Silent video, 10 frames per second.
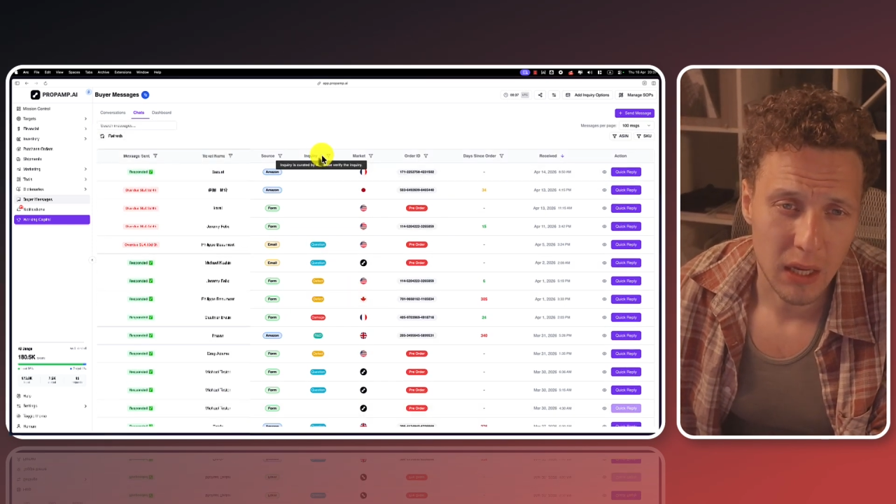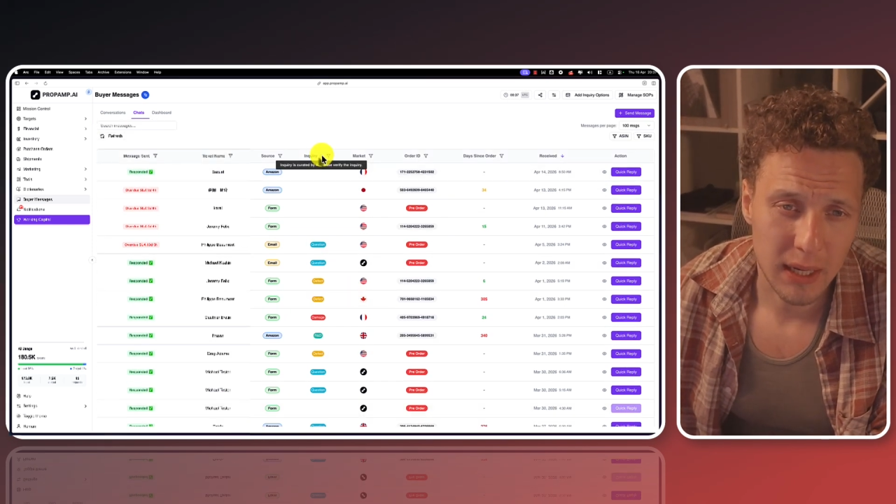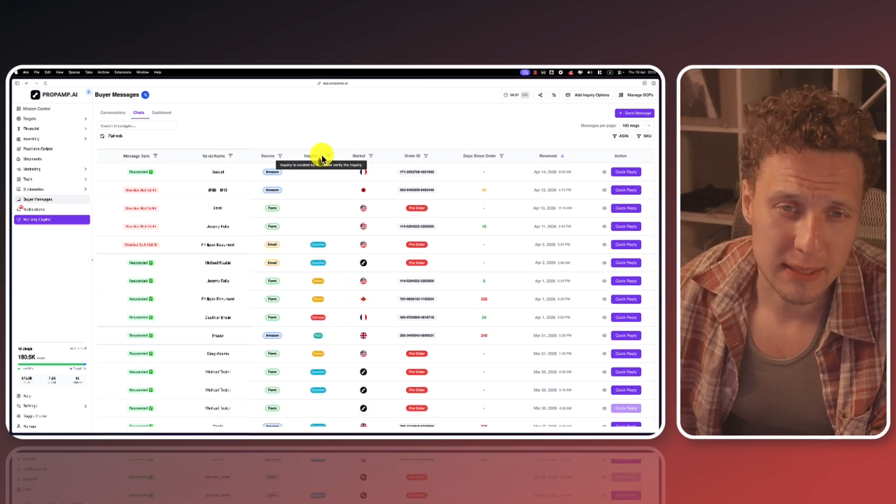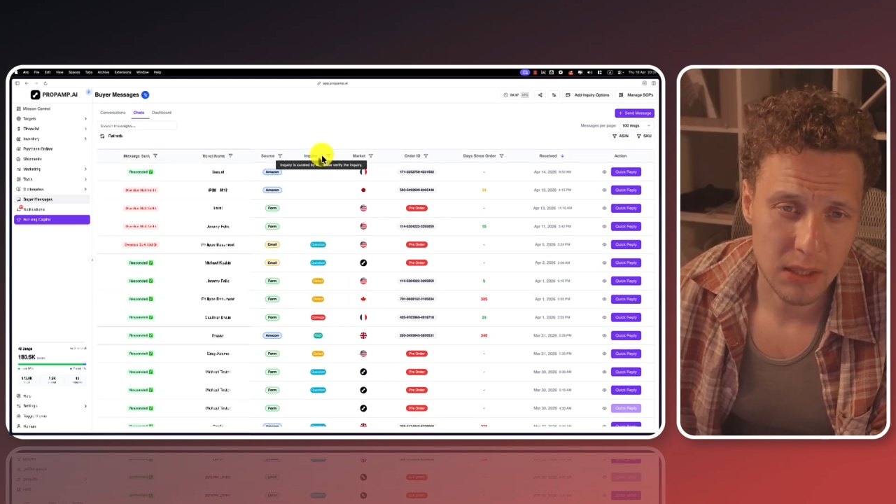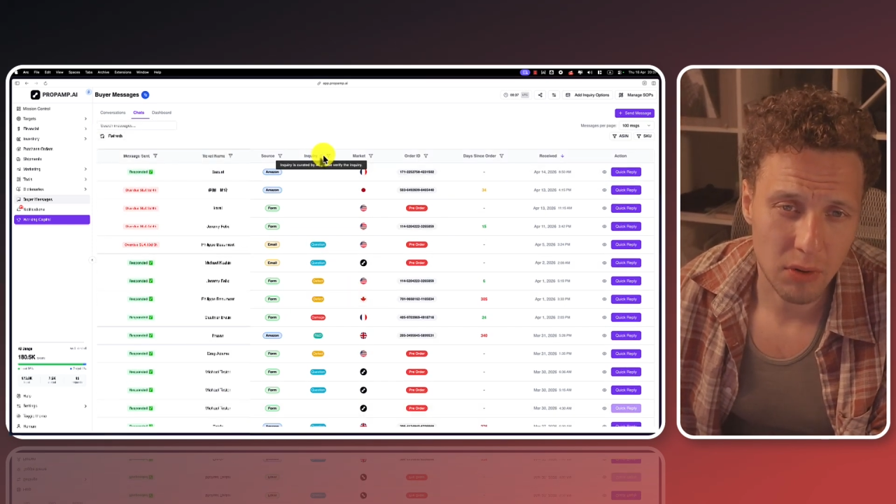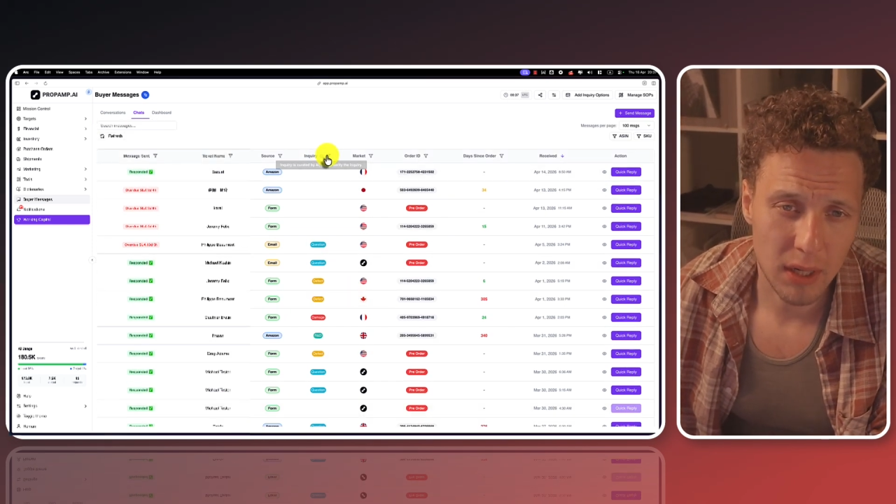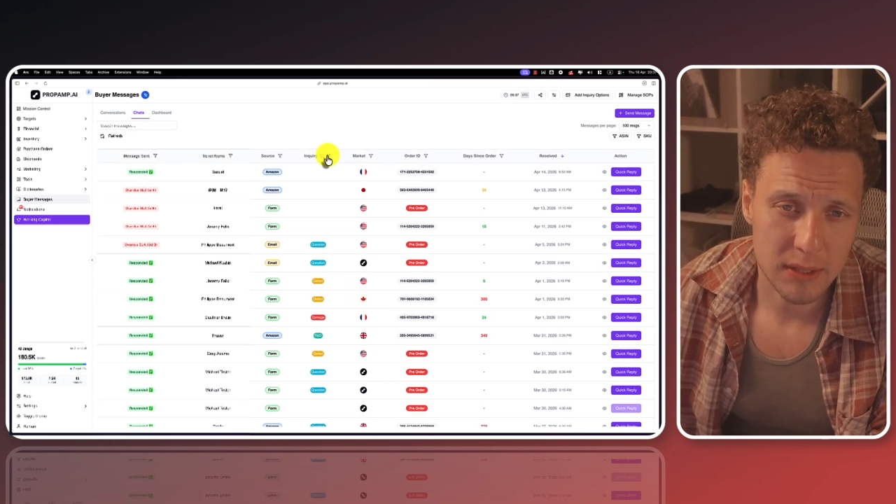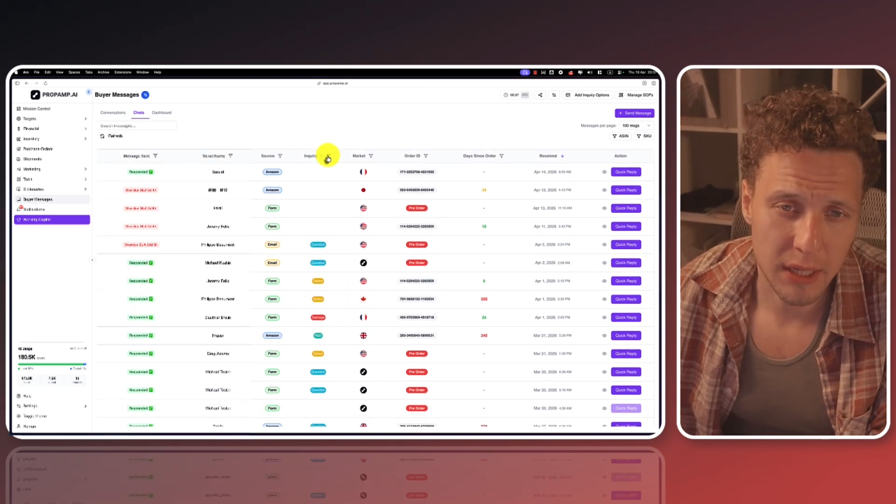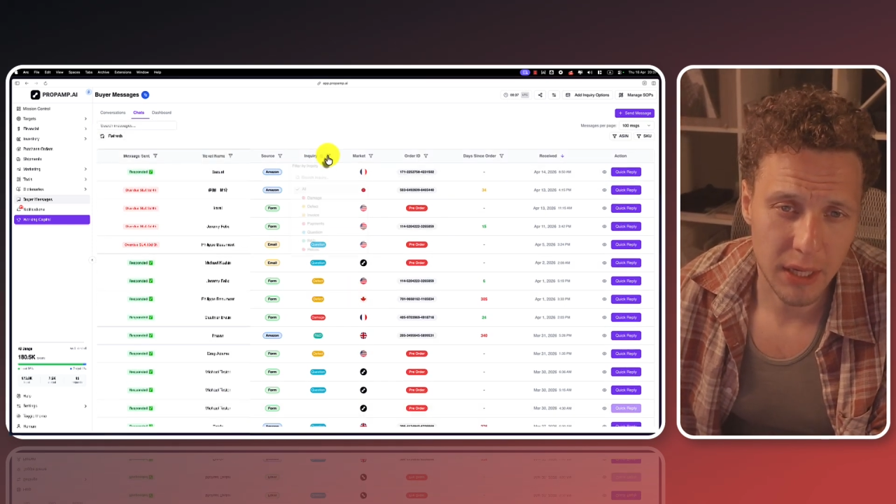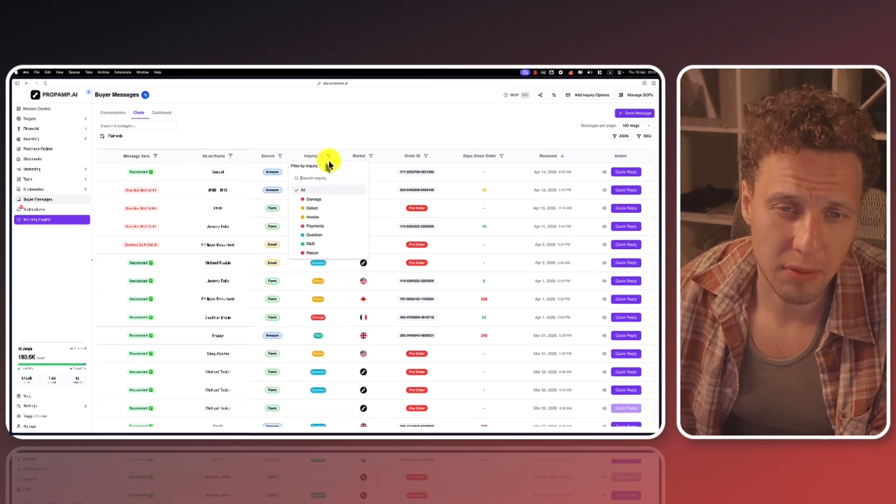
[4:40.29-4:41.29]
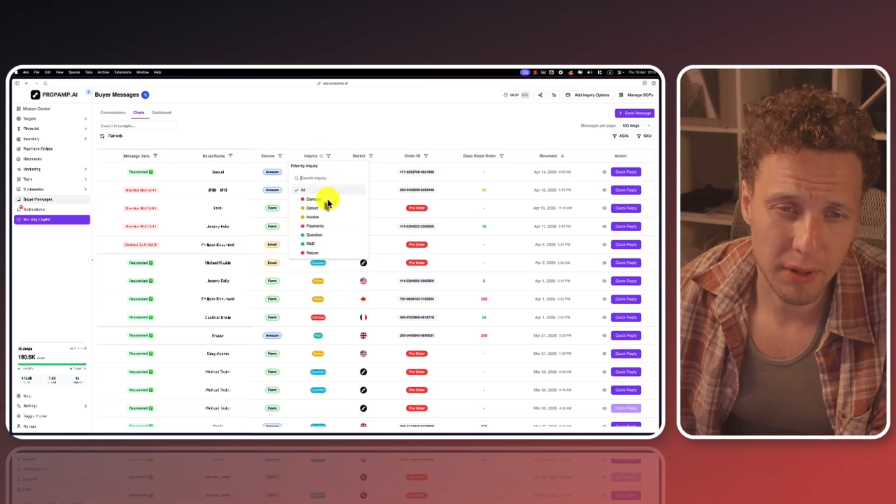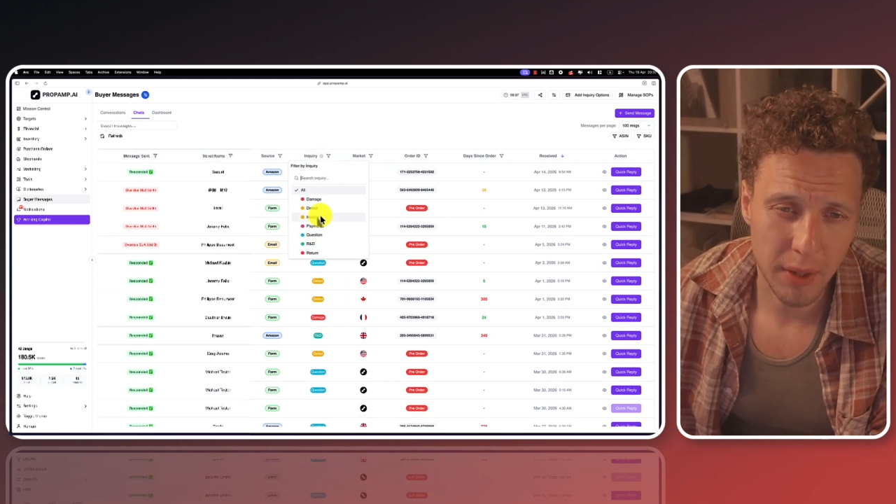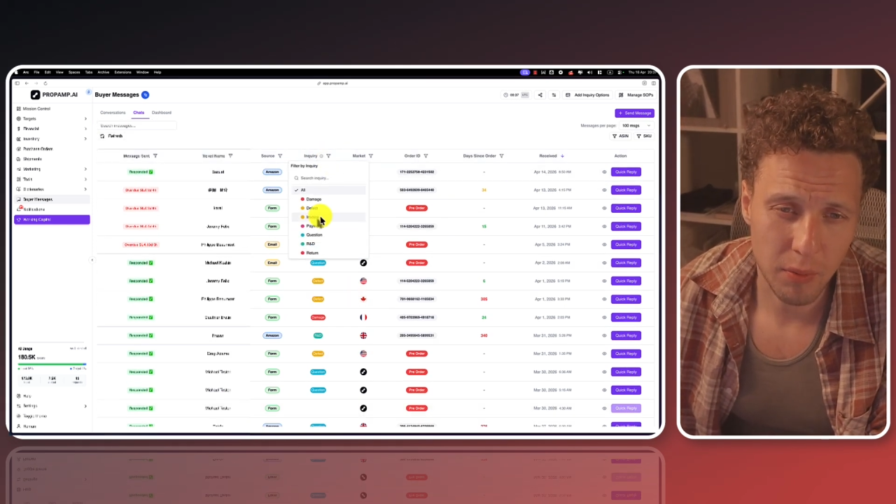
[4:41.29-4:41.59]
categorize the inquiry,